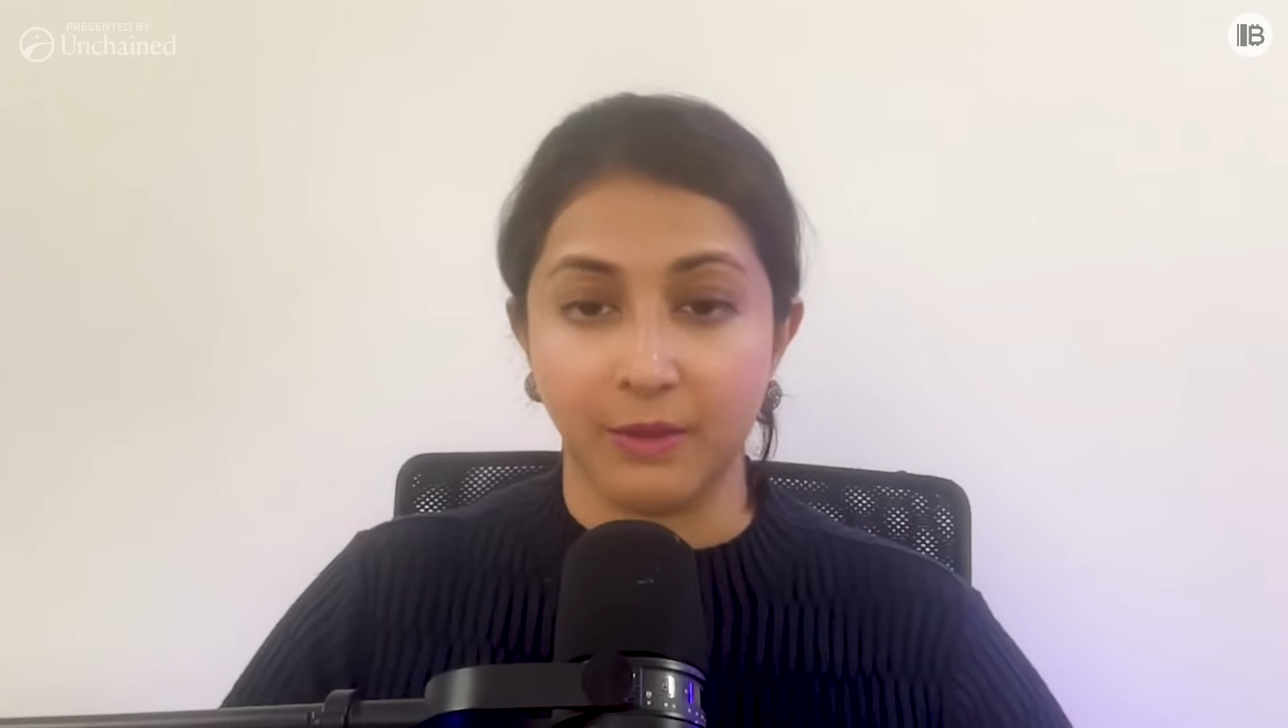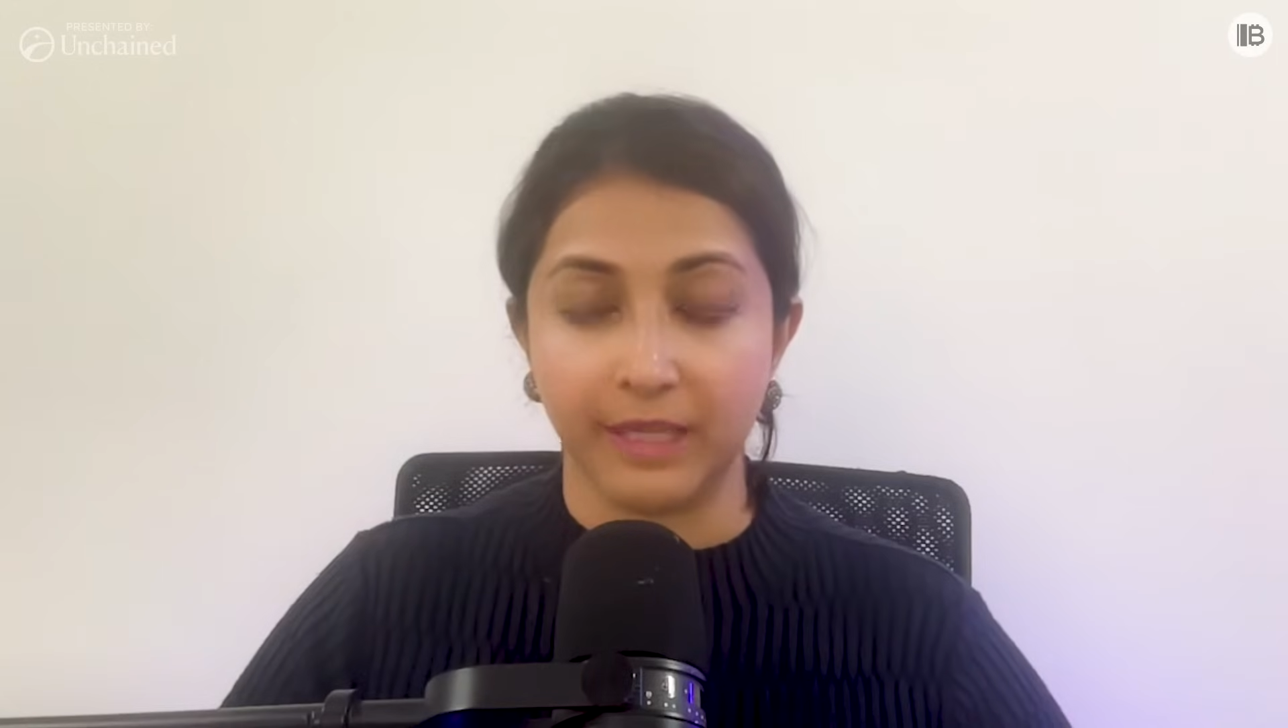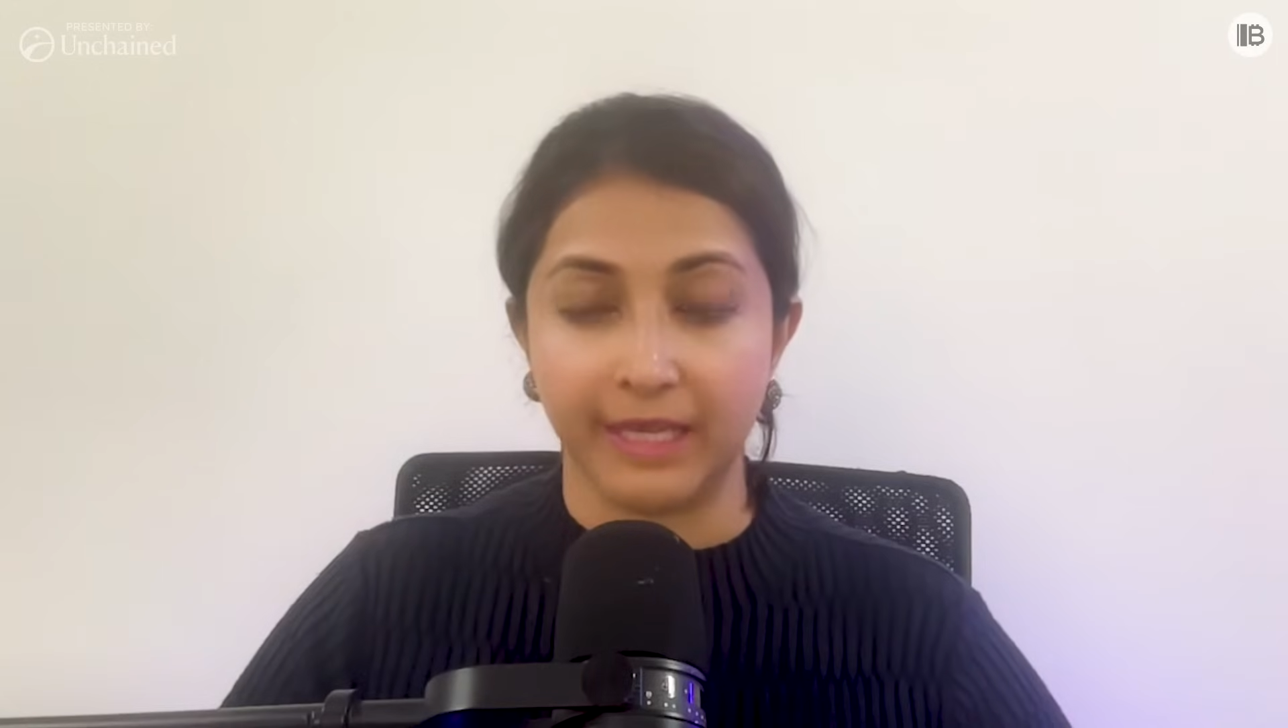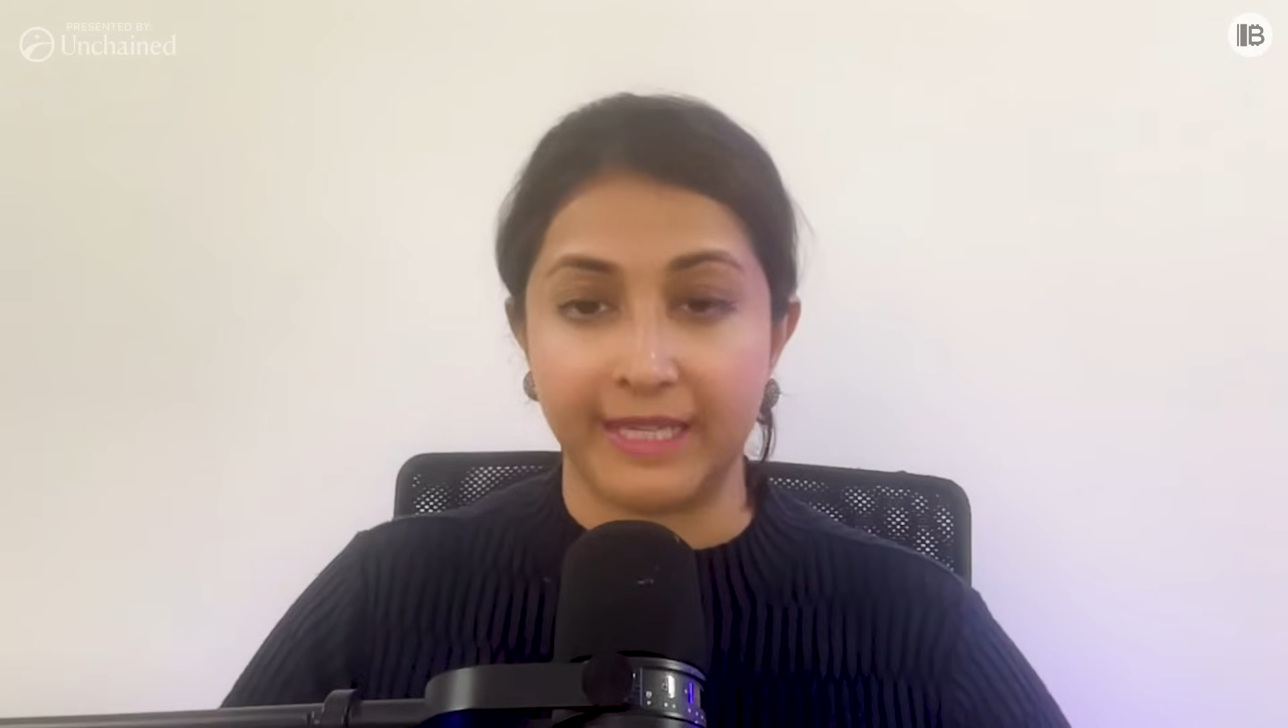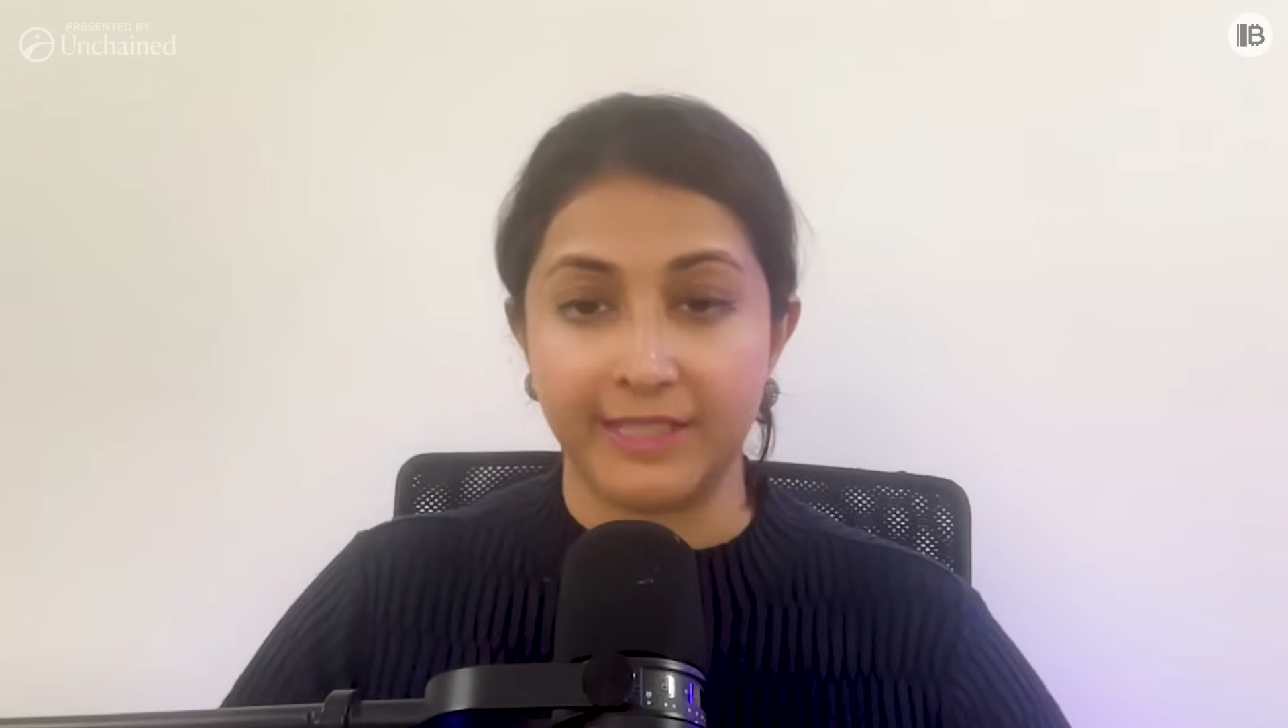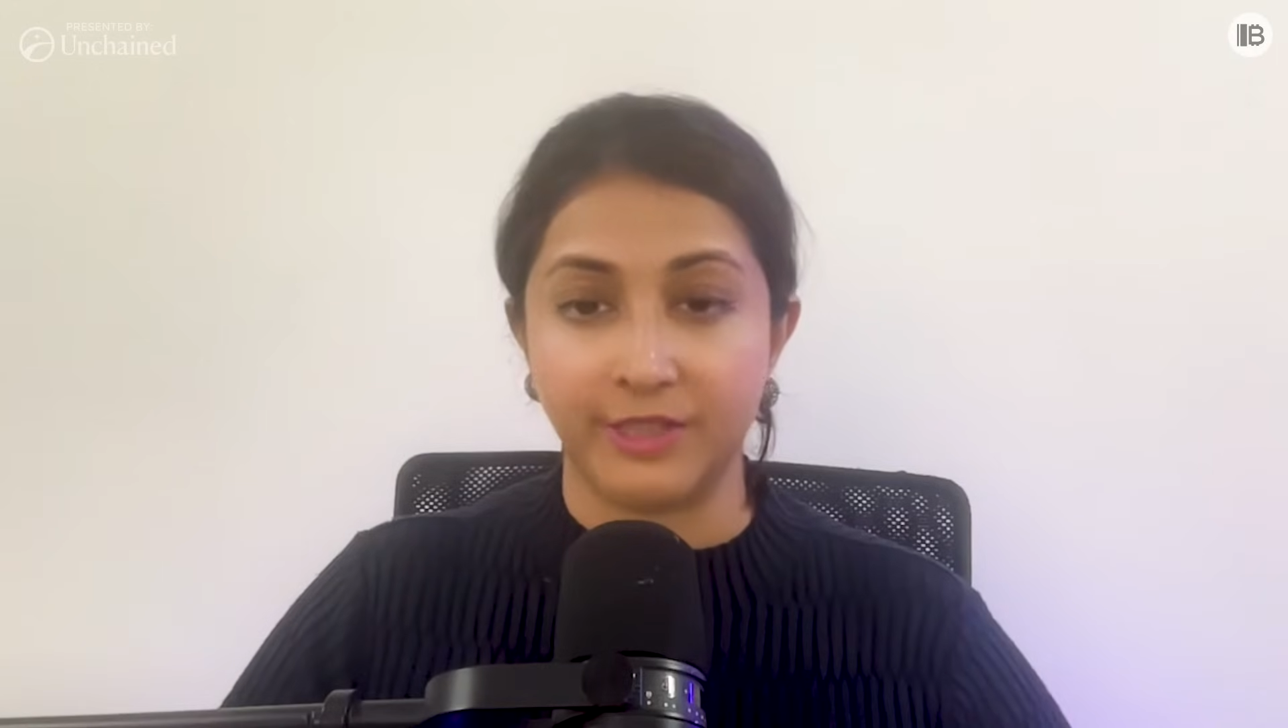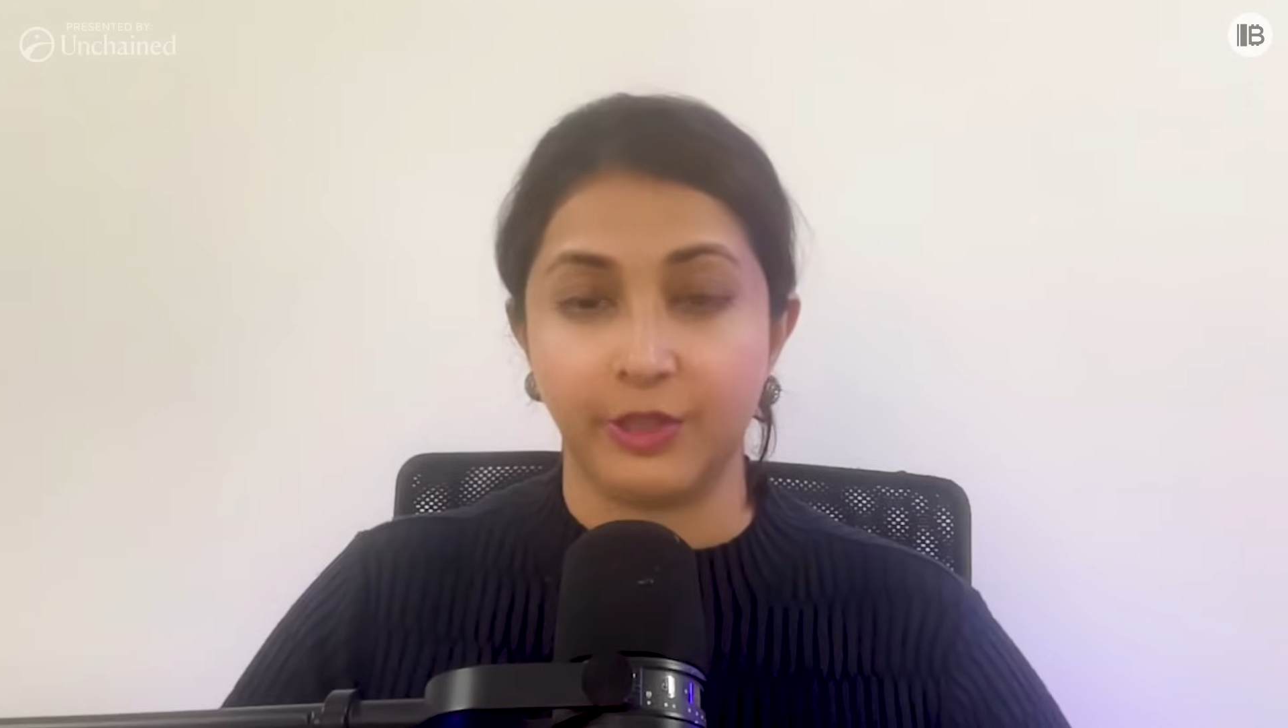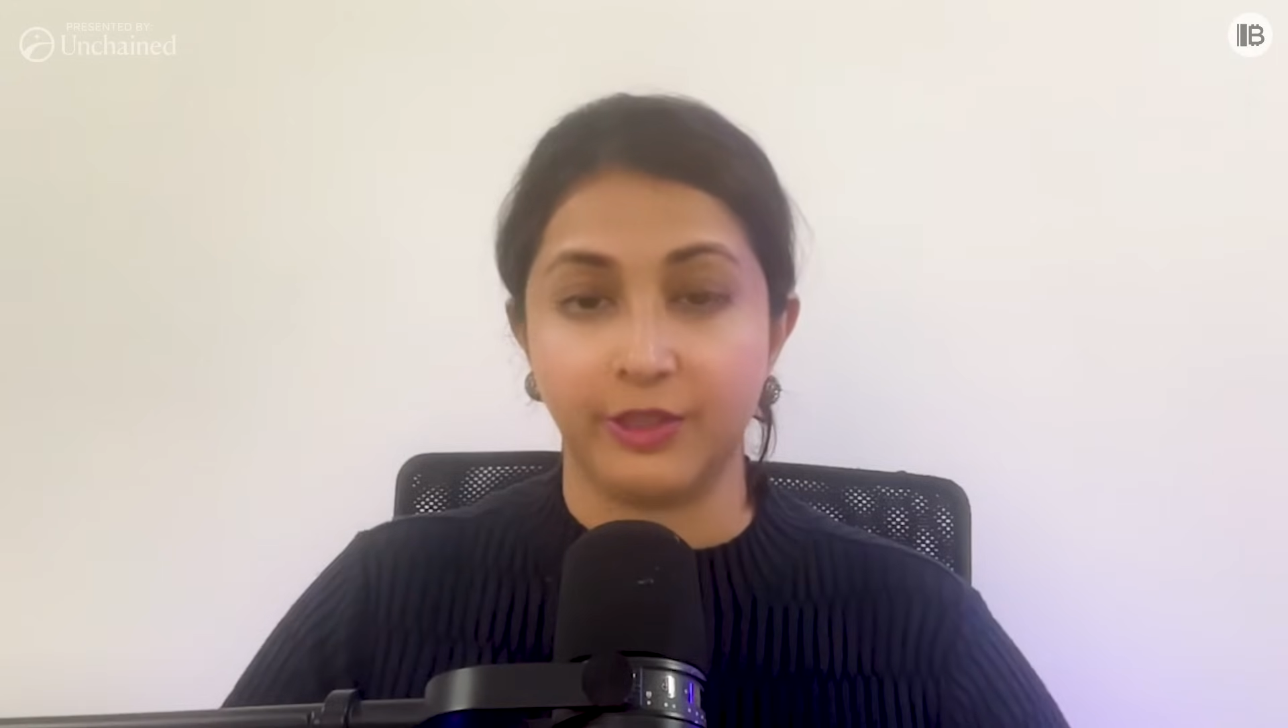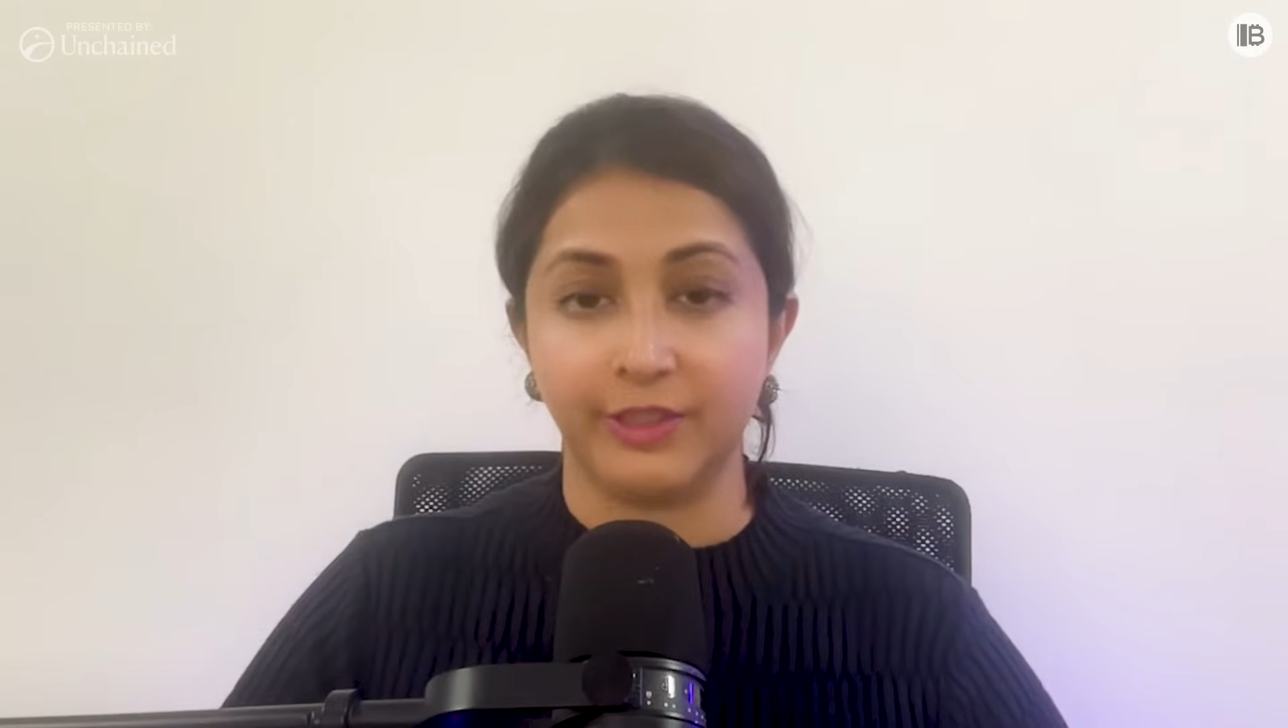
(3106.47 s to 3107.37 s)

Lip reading: raise their